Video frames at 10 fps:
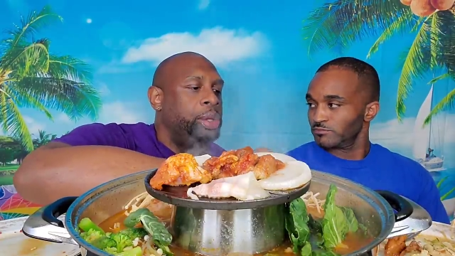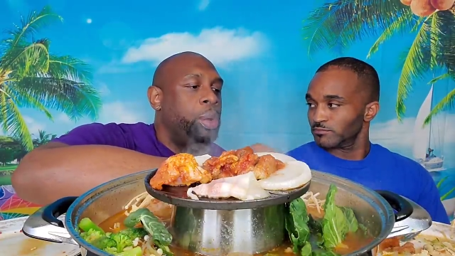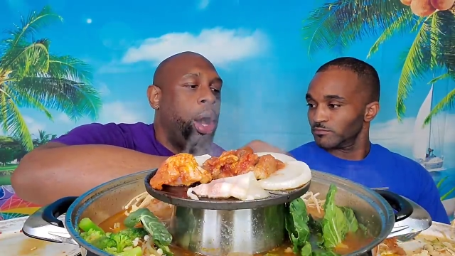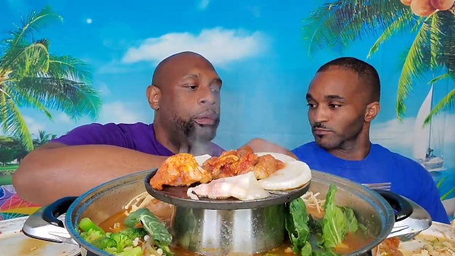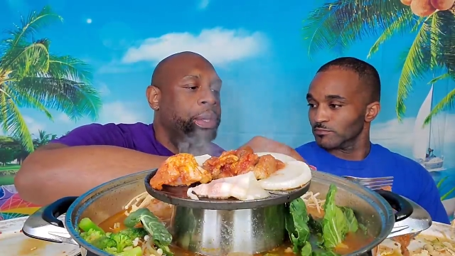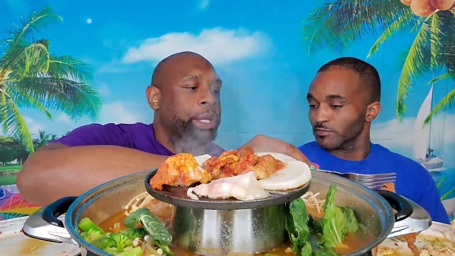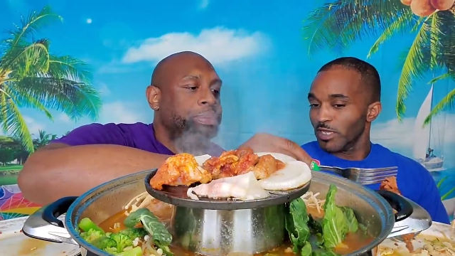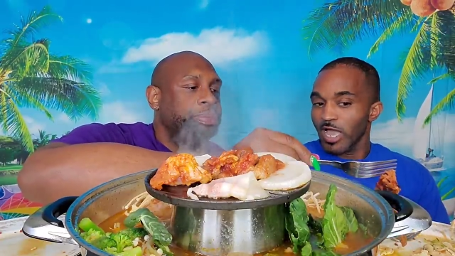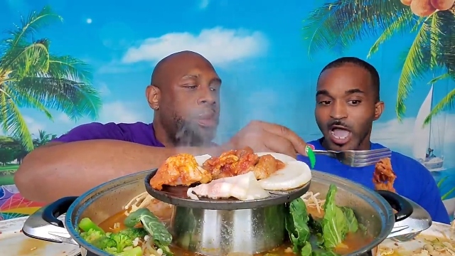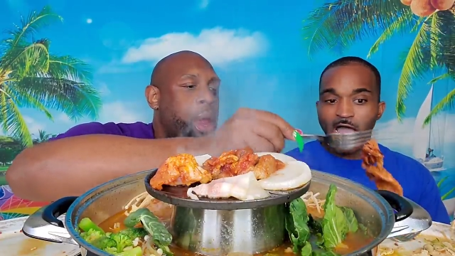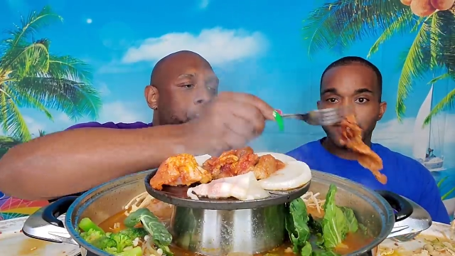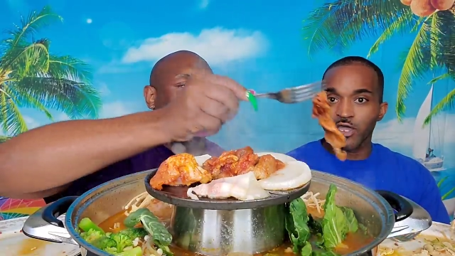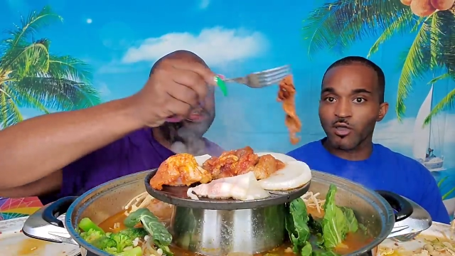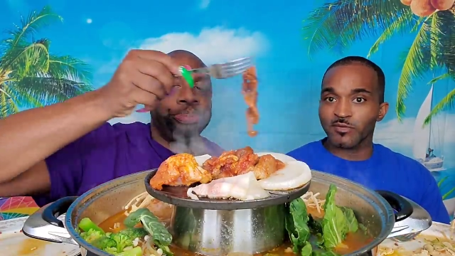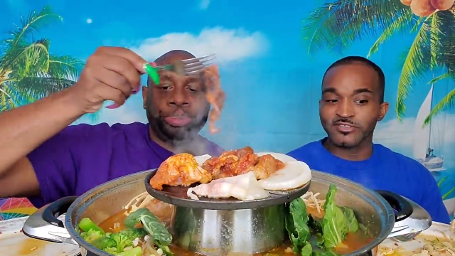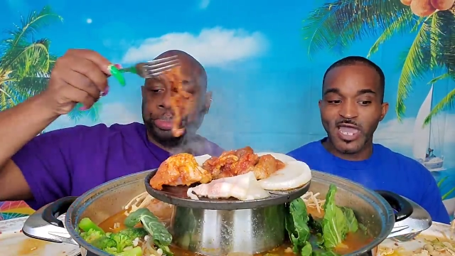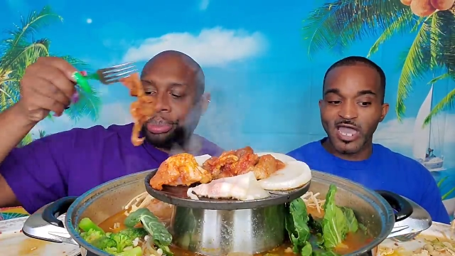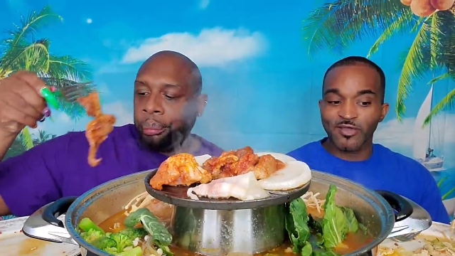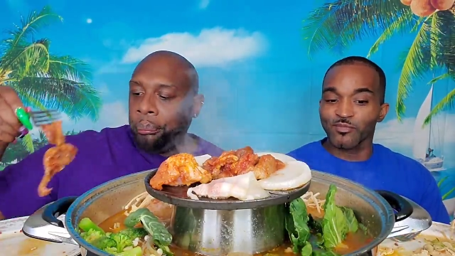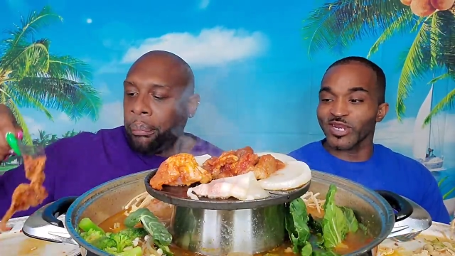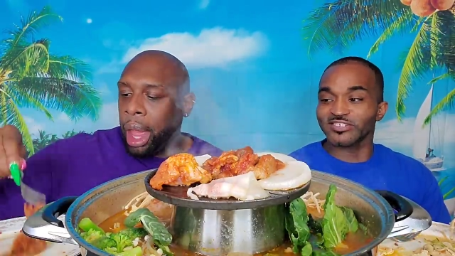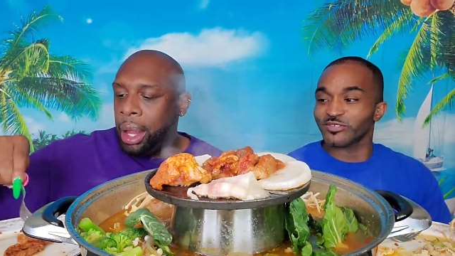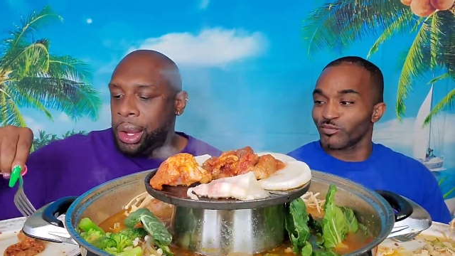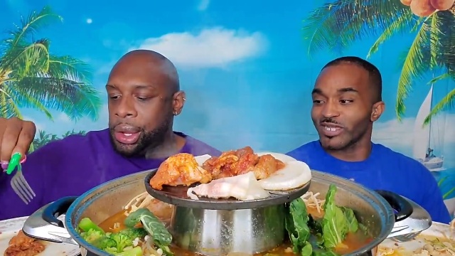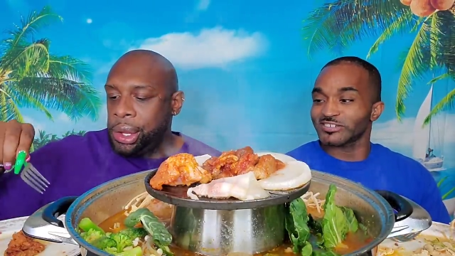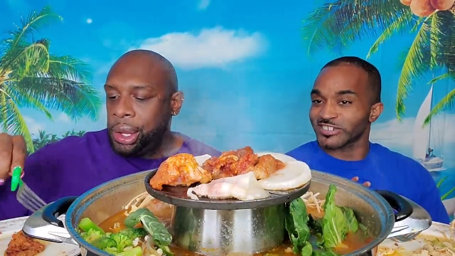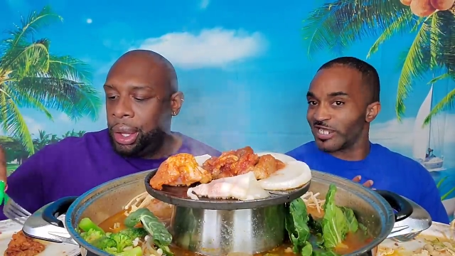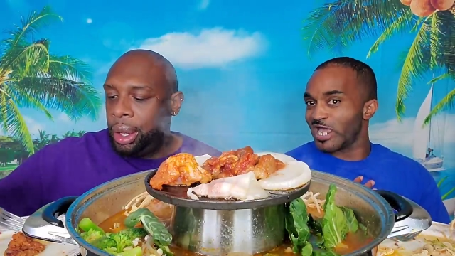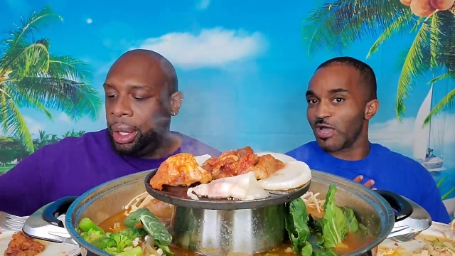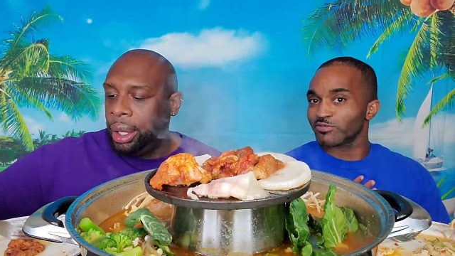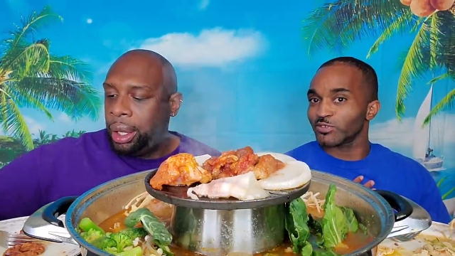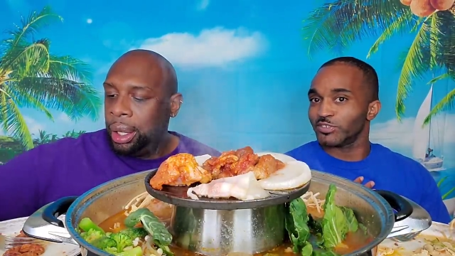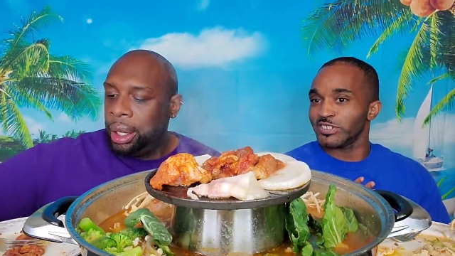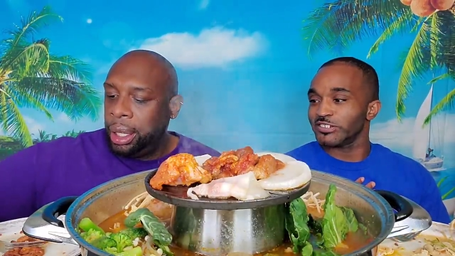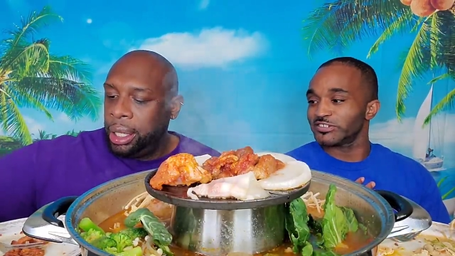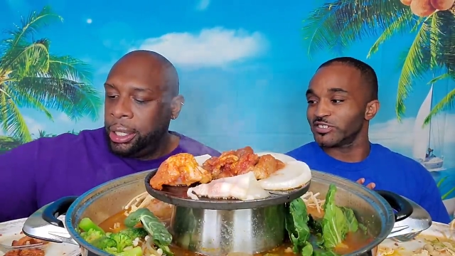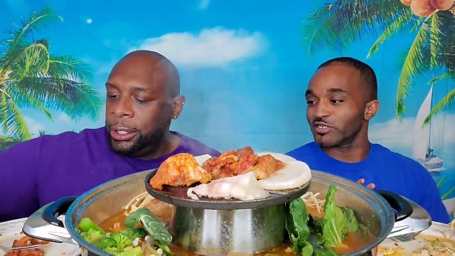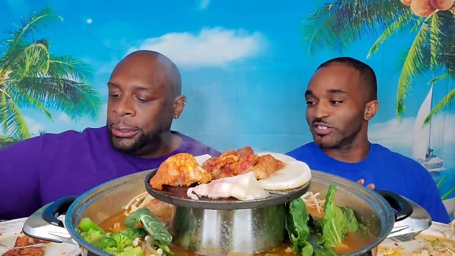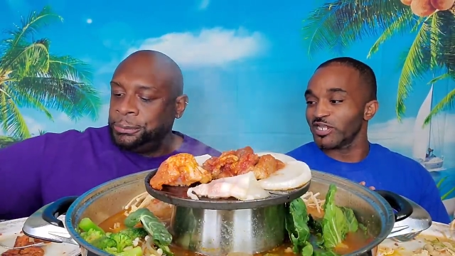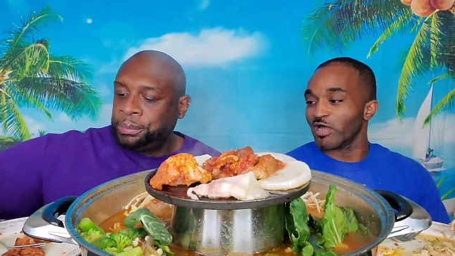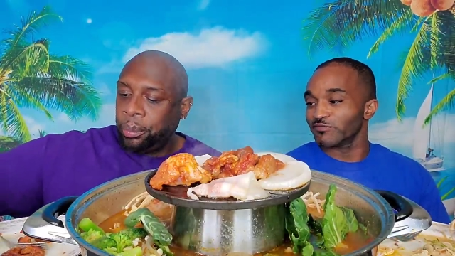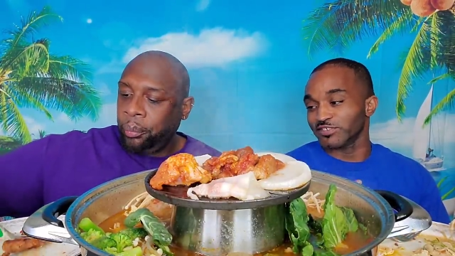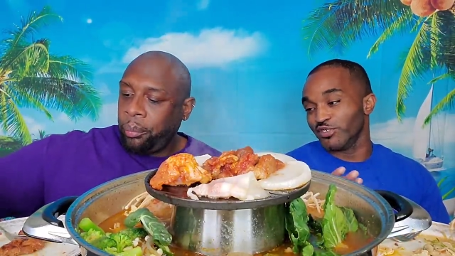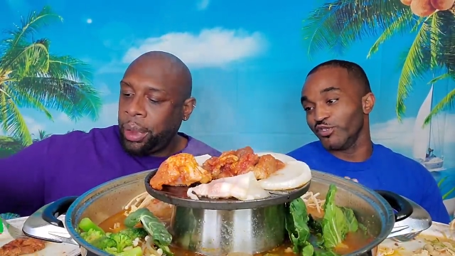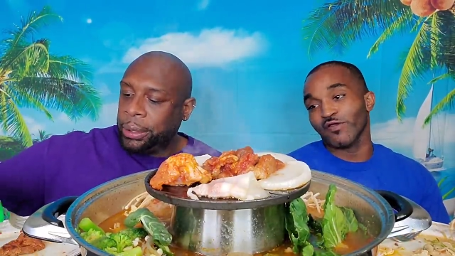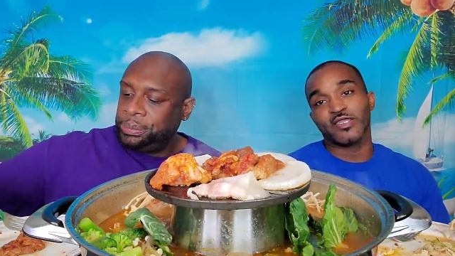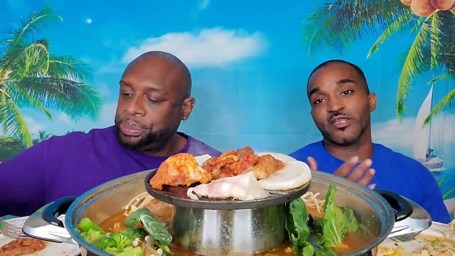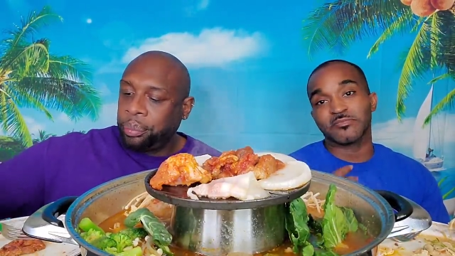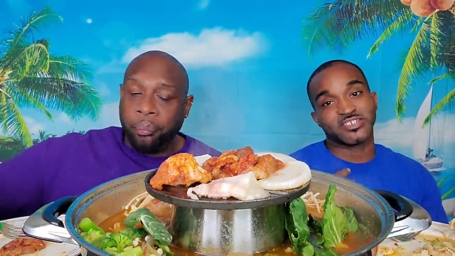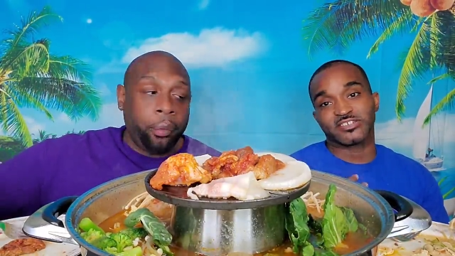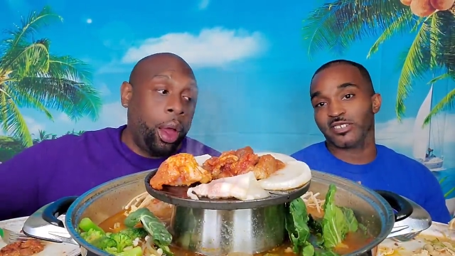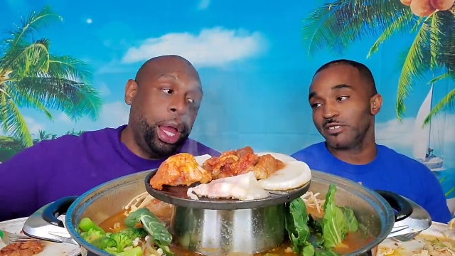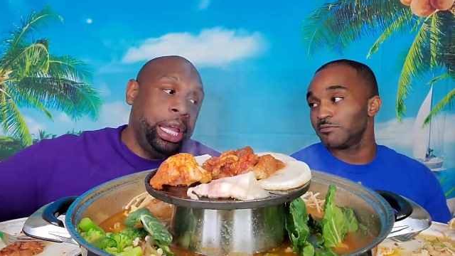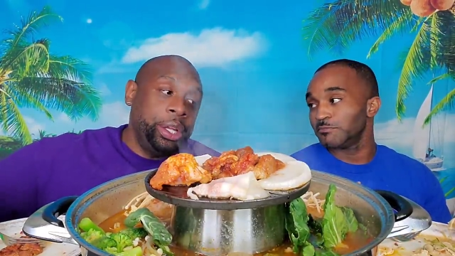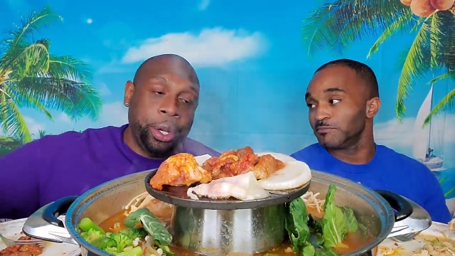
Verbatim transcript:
Speaker 1: You offered
Speaker 2: it. I know, but not when I decided I was going to eat stuff, then all of a sudden, here, y'all do the same. Eat the